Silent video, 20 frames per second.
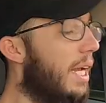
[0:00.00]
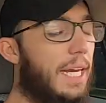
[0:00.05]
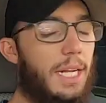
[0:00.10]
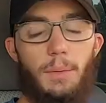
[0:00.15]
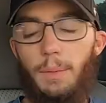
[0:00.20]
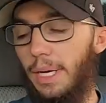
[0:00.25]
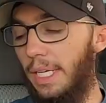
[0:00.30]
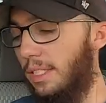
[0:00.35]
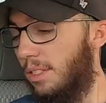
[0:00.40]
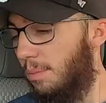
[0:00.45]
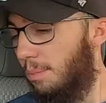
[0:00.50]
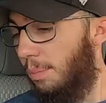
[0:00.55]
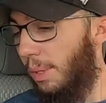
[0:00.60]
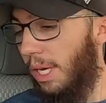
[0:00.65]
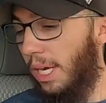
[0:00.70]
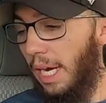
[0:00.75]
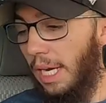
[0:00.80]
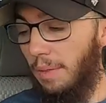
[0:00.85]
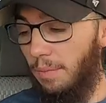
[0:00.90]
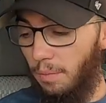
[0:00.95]

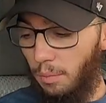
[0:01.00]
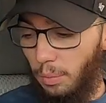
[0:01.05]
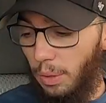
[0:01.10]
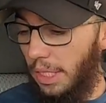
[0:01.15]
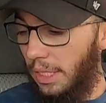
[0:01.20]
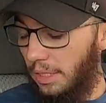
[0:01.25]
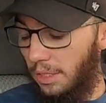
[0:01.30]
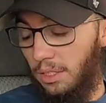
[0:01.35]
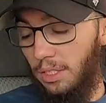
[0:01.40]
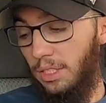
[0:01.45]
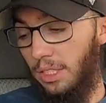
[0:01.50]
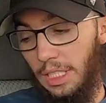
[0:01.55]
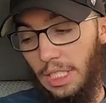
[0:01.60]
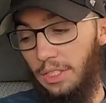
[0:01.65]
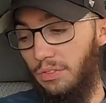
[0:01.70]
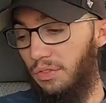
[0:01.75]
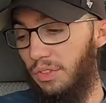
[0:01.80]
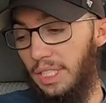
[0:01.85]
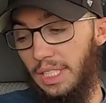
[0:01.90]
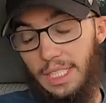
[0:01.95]
We
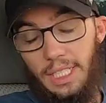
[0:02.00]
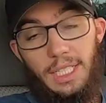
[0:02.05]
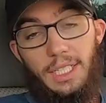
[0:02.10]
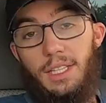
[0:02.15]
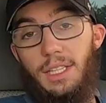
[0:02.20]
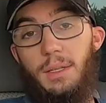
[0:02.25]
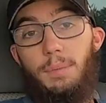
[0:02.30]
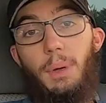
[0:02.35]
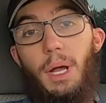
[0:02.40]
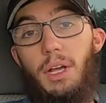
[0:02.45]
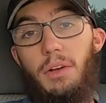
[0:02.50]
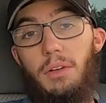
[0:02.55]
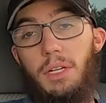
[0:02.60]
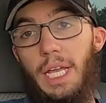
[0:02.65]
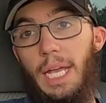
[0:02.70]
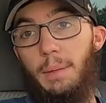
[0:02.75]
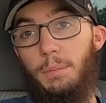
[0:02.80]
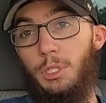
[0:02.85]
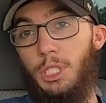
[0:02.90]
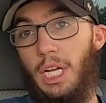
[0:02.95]
successfully did the bottle
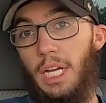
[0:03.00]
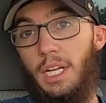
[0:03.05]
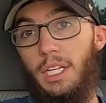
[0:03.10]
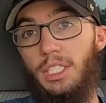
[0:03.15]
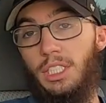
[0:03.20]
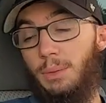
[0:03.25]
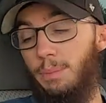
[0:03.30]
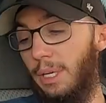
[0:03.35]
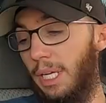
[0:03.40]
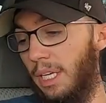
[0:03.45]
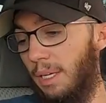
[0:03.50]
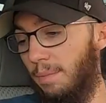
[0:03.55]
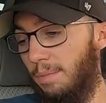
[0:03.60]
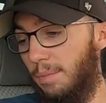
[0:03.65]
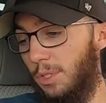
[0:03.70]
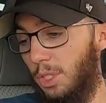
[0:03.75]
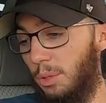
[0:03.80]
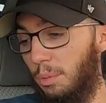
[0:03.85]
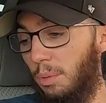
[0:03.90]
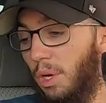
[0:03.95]
cap challenge. I mean,
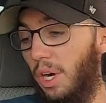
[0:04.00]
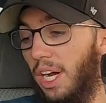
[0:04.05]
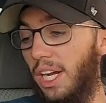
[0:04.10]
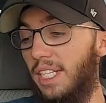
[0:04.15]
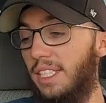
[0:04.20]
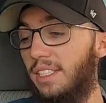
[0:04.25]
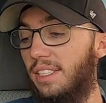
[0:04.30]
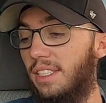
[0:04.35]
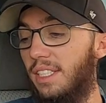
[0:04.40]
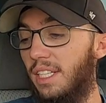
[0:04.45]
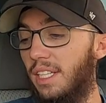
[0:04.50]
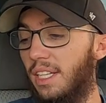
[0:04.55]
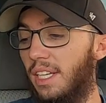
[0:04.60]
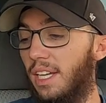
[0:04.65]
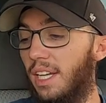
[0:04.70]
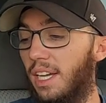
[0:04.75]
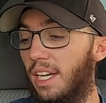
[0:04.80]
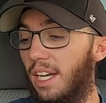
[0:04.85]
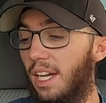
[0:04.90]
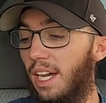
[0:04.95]
I'm surprised,
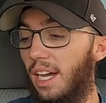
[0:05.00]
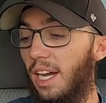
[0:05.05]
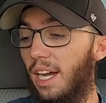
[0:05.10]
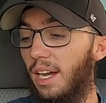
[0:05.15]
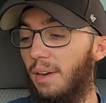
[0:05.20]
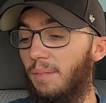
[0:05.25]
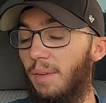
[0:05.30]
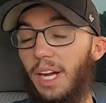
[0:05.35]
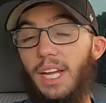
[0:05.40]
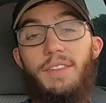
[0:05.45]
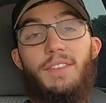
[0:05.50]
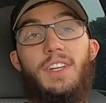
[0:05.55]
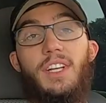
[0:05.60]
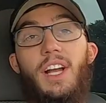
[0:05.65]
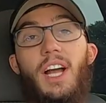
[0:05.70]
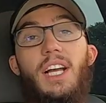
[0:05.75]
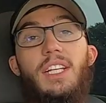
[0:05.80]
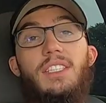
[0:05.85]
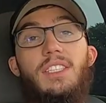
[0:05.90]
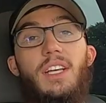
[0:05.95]
I even
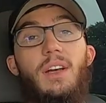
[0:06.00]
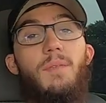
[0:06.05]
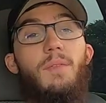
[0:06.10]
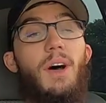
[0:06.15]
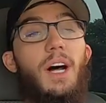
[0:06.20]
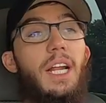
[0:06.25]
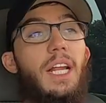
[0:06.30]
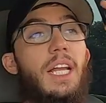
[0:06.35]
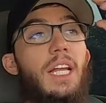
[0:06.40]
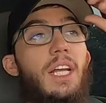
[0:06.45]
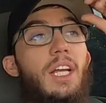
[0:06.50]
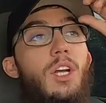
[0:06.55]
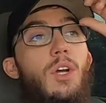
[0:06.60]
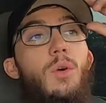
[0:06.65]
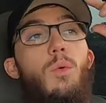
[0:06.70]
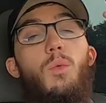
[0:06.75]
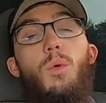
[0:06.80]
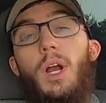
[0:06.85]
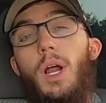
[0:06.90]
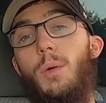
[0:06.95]
caught something on it.
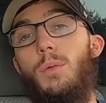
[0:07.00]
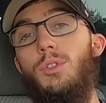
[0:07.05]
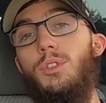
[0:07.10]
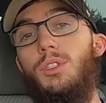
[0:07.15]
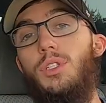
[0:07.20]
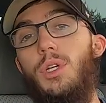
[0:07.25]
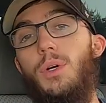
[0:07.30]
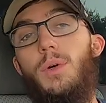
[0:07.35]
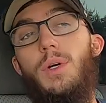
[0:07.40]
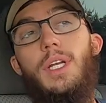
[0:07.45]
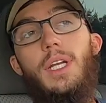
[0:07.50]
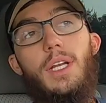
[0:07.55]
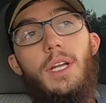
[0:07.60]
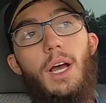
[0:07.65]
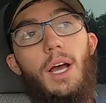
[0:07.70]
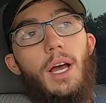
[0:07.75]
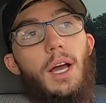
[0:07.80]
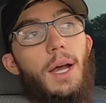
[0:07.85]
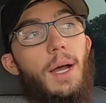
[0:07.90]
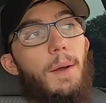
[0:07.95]
What I was doing,
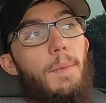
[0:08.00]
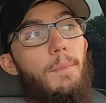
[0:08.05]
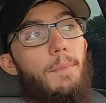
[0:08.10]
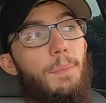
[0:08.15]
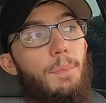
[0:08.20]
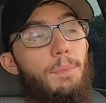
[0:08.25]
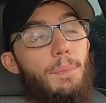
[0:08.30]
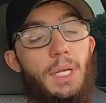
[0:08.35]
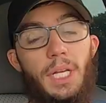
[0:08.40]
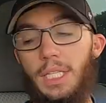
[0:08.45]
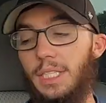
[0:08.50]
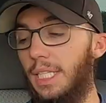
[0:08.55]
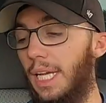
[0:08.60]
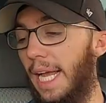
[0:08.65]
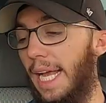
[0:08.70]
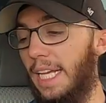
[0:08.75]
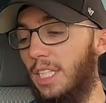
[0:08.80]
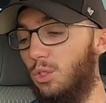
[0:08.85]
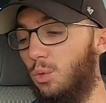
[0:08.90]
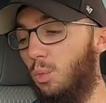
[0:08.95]
because it
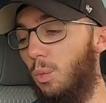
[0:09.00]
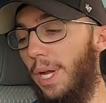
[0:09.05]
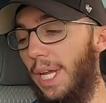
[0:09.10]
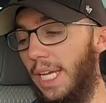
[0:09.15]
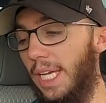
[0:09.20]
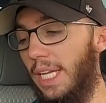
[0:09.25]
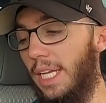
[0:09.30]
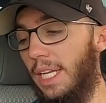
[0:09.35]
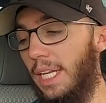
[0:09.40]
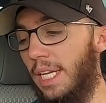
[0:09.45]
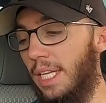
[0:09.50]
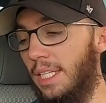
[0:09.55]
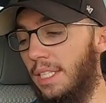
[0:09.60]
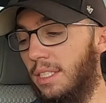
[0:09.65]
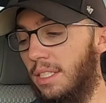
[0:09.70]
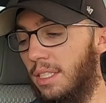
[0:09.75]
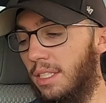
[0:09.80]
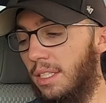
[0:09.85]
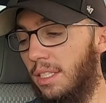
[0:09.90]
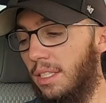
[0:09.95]
has weight in
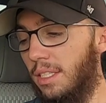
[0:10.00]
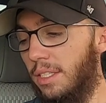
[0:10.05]
it,